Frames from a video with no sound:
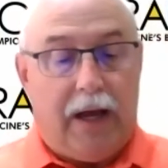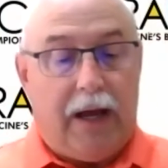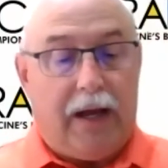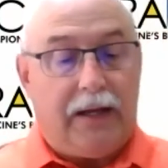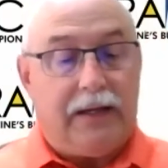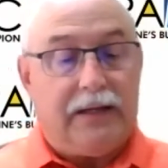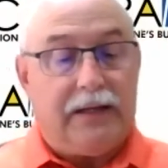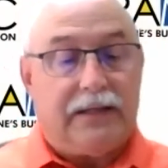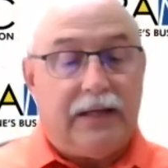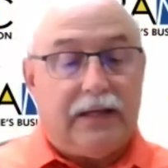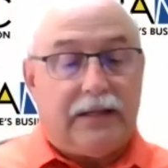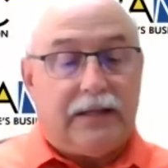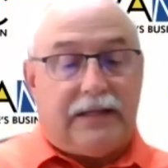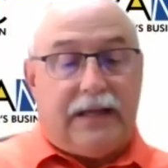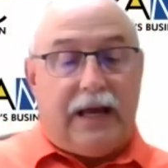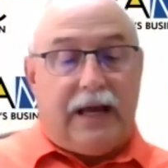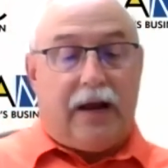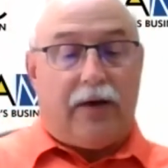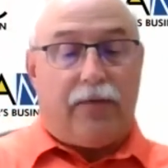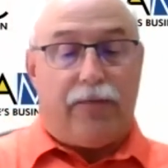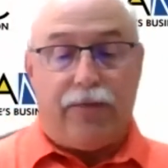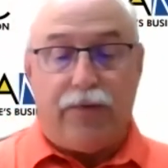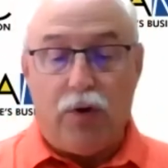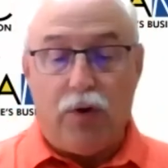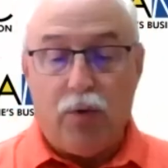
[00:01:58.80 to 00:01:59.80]
He sits on
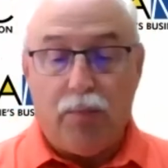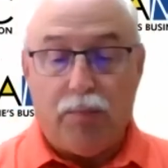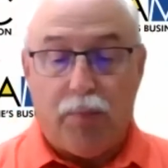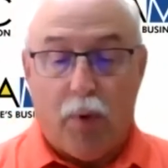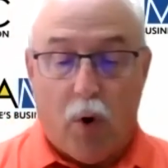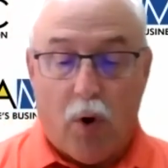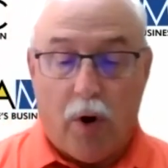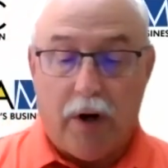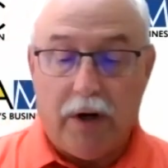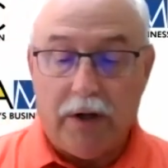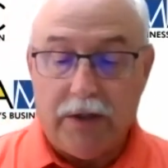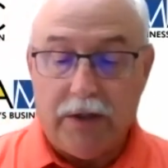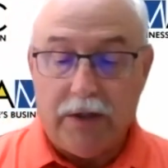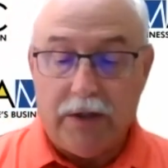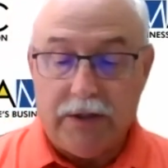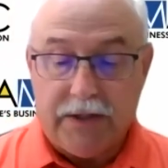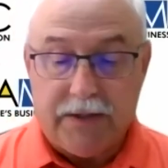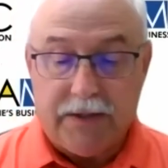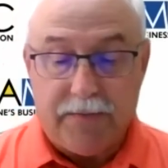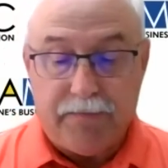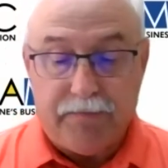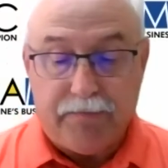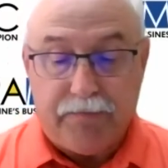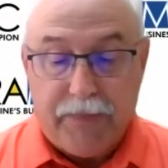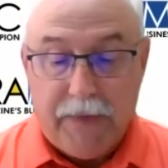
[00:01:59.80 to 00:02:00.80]
a few
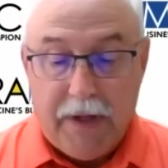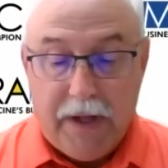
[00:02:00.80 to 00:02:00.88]
boards.